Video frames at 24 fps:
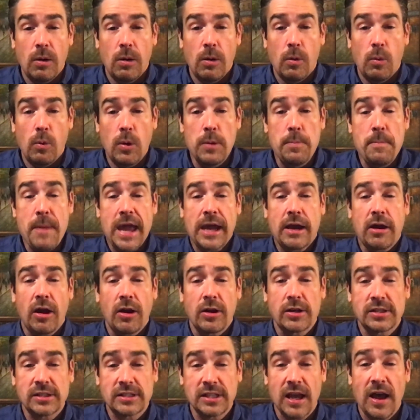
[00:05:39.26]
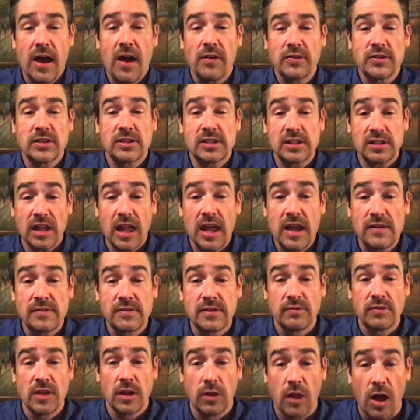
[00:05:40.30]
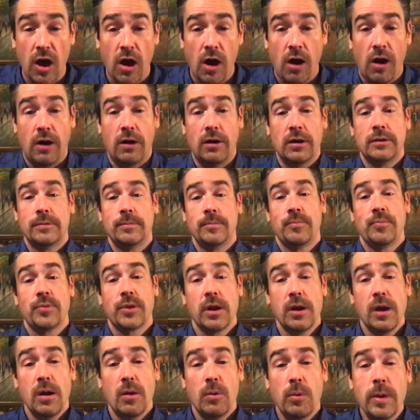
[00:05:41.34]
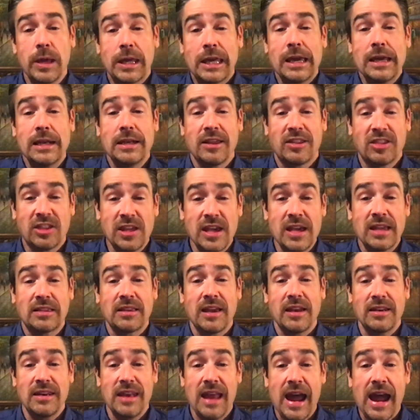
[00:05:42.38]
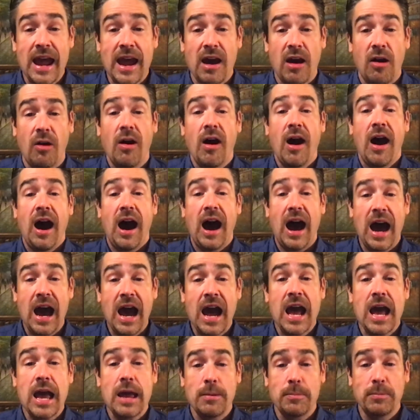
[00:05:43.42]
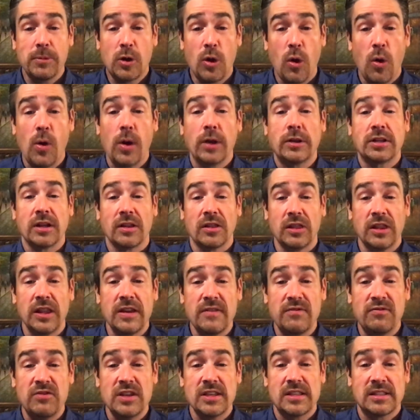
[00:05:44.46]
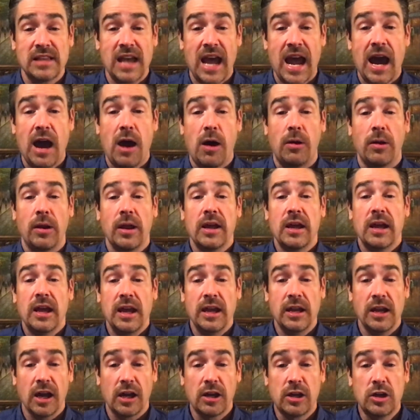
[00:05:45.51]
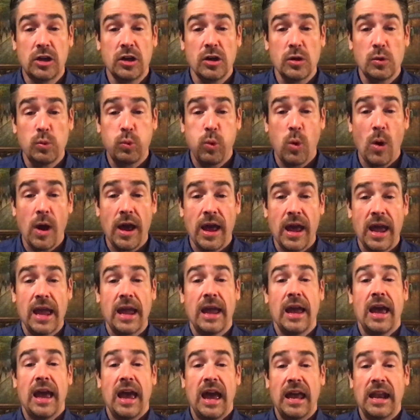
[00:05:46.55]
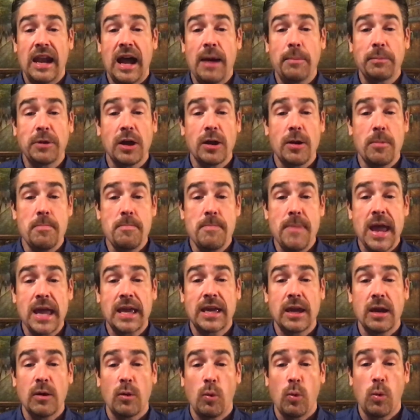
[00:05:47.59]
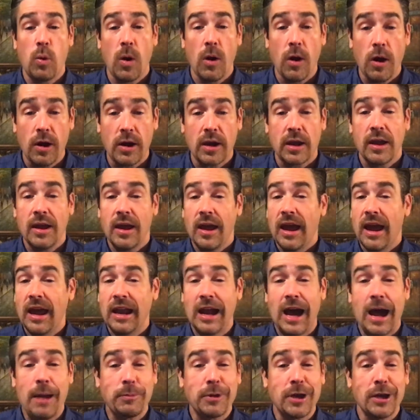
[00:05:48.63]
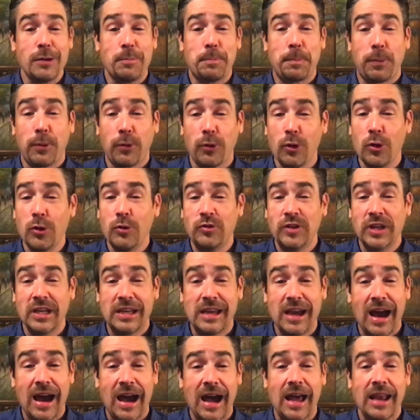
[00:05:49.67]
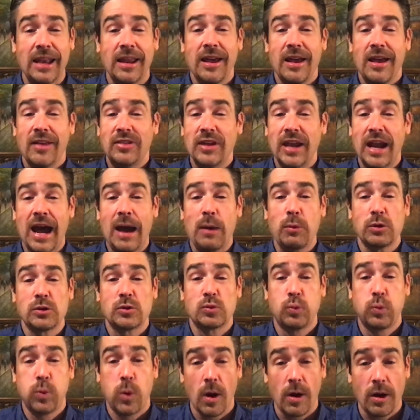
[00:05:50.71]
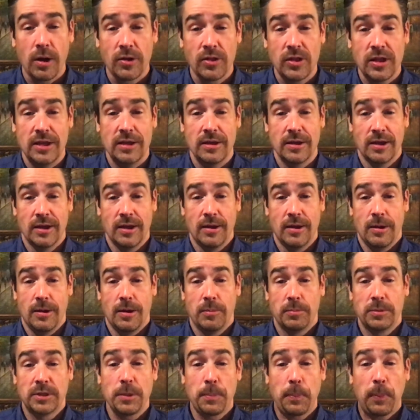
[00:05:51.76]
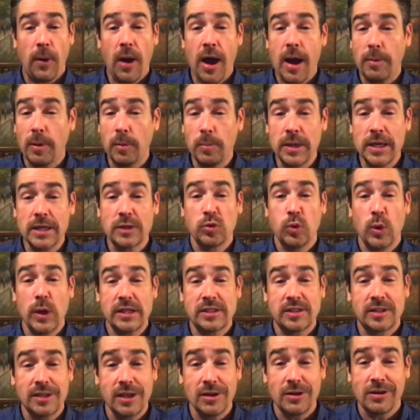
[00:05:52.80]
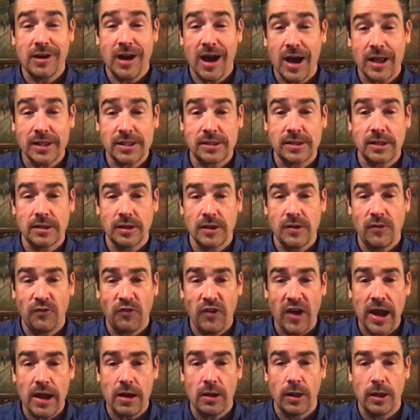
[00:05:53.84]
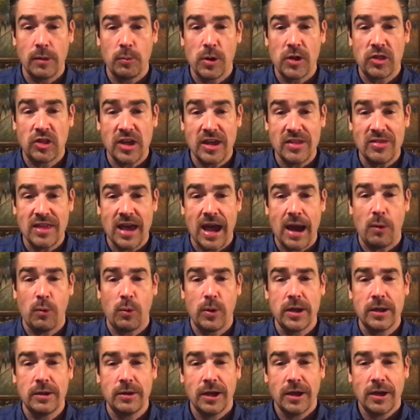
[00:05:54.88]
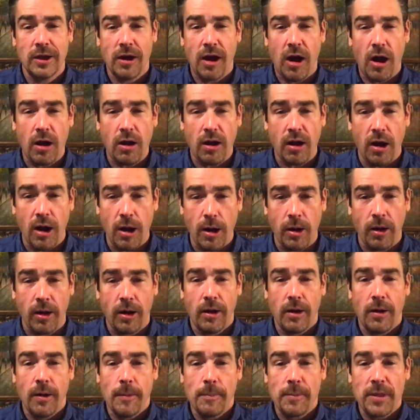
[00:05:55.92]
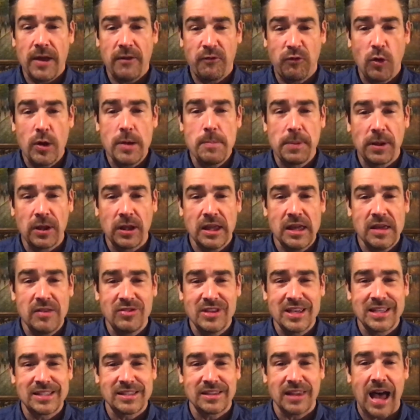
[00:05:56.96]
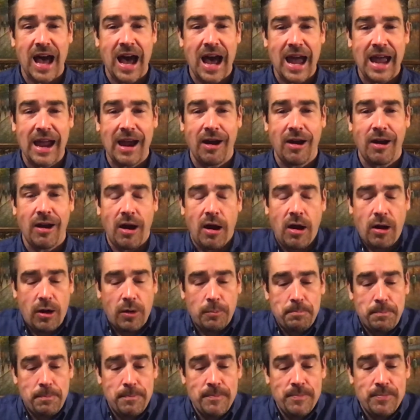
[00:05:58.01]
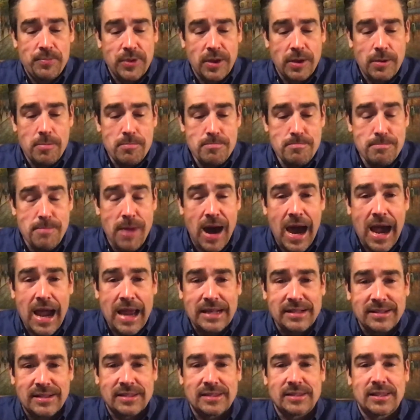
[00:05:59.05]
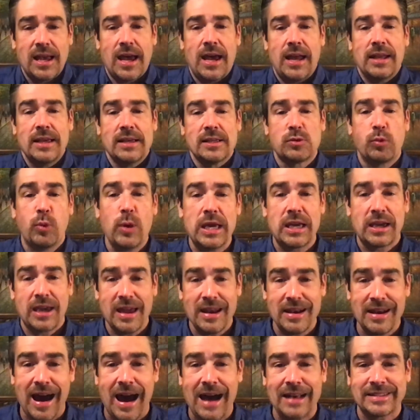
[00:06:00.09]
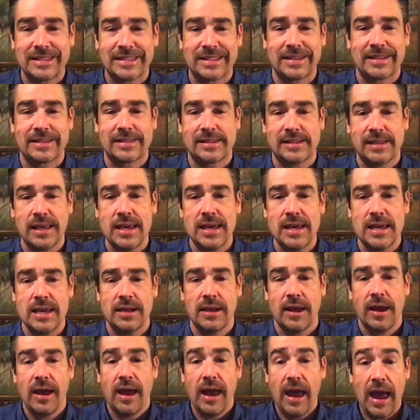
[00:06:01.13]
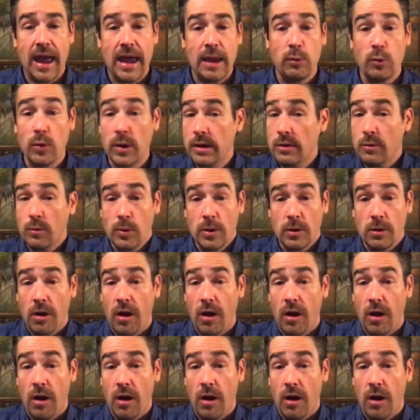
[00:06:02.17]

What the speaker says: we make ourselves slaves of the law. We begin to think that now I am going to live this out in a good way, and I'm going to make it work, and I'm going to prove to God that I was worthy. The problem is we still constantly fail, and within that, we are if we believe this lie, our mindset is we cannot succeed, and it will